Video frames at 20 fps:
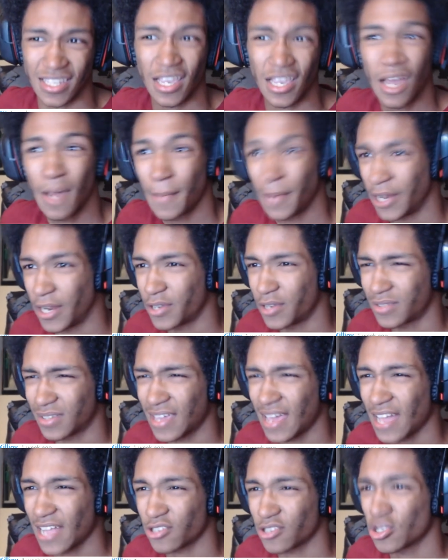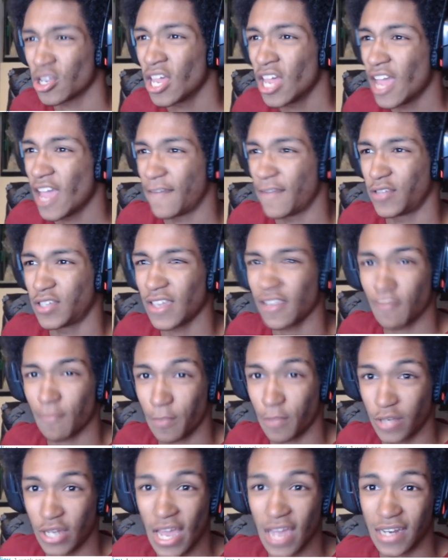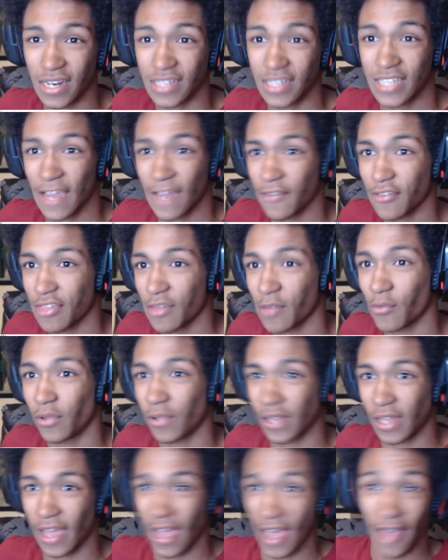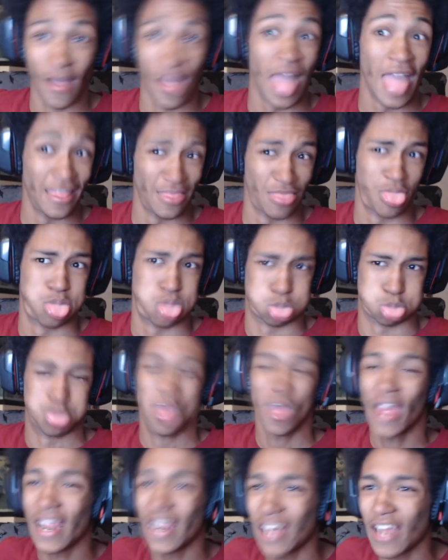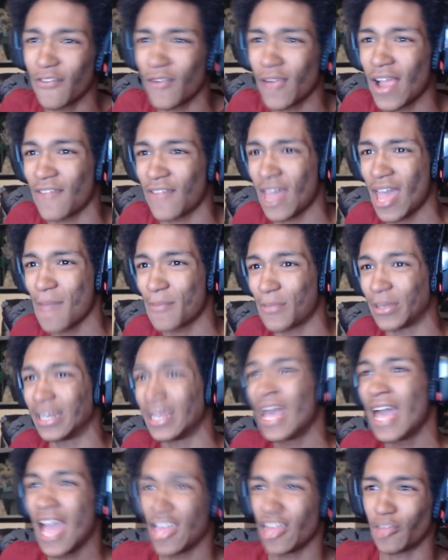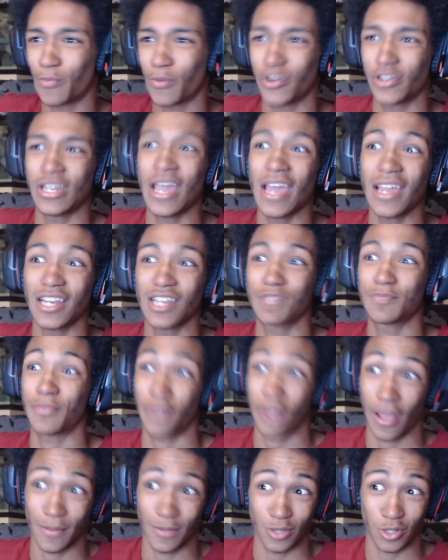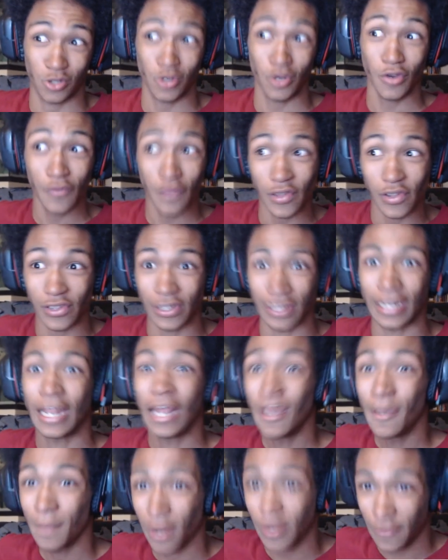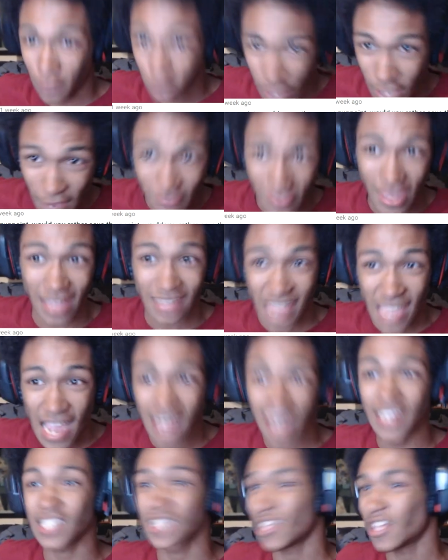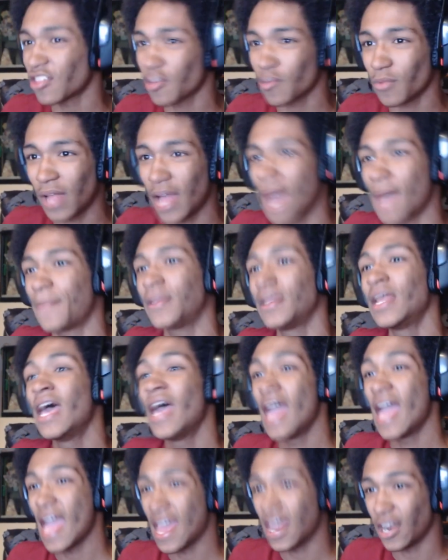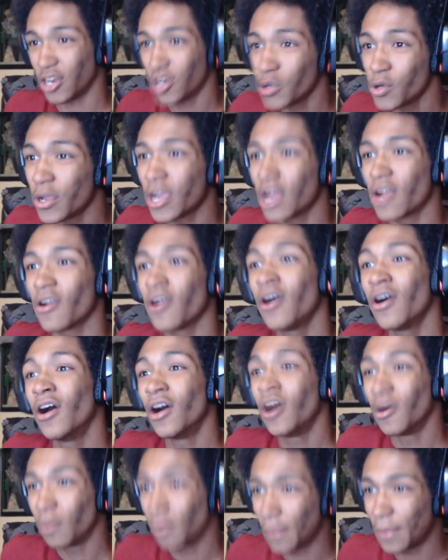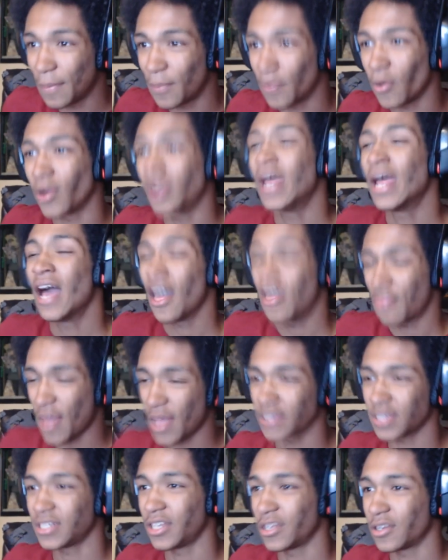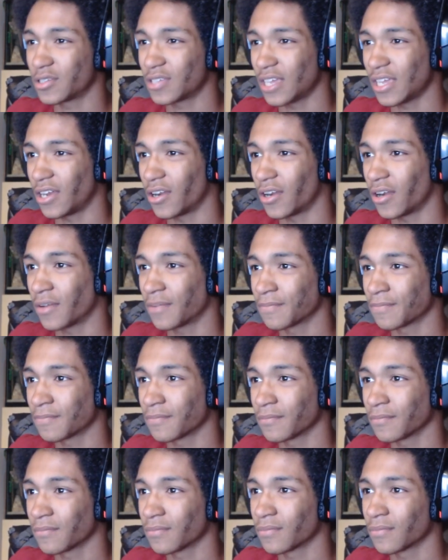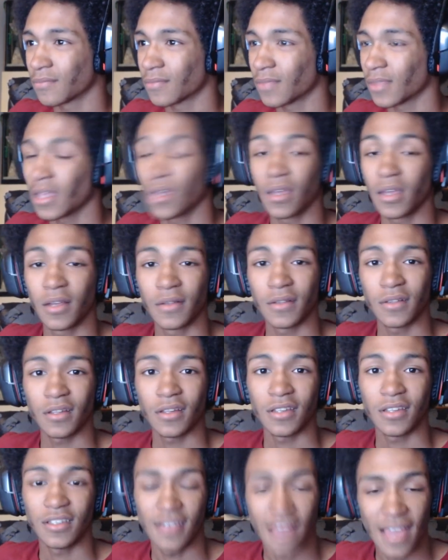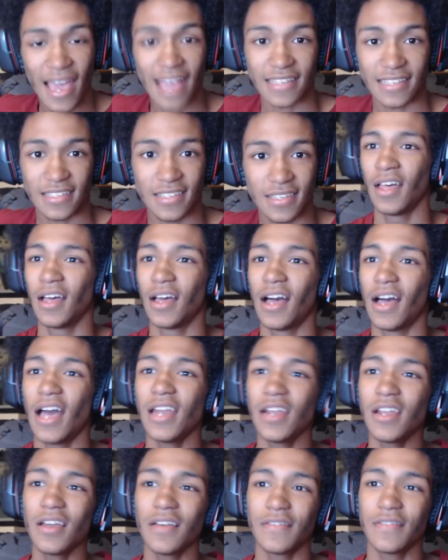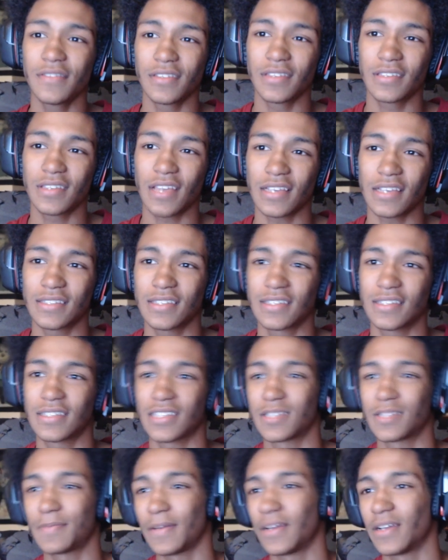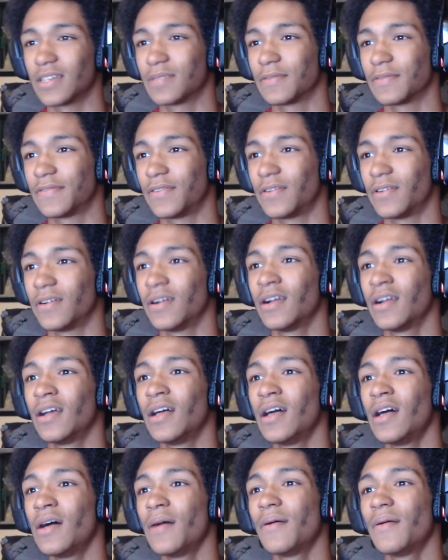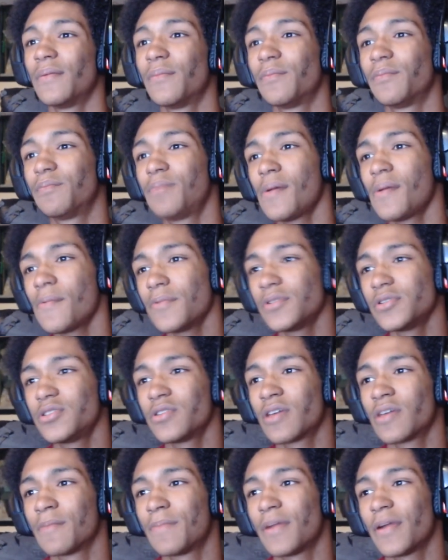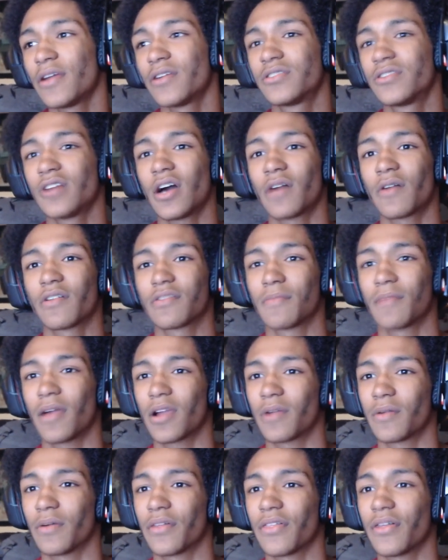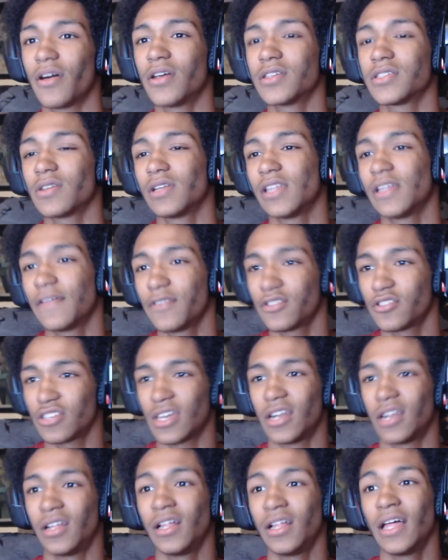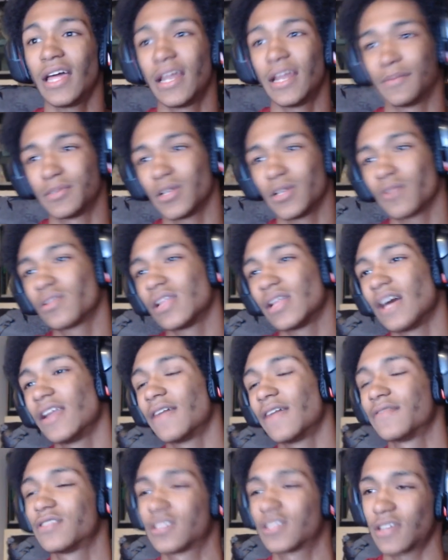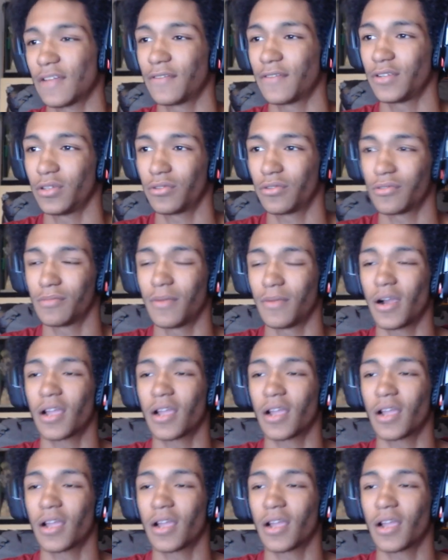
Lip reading: But here's the catch. If you save the protagonist, everything will and never have happened, and the protagonist becomes the true villain. But if you save the antagonist, nothing will happen, and a new hero will be born 1,000 years later. Yes. I know I've discussed this experience before, but what would you compare your talk with Mark with? Also, I love your channel, and I'm so glad I've discovered you through Mark.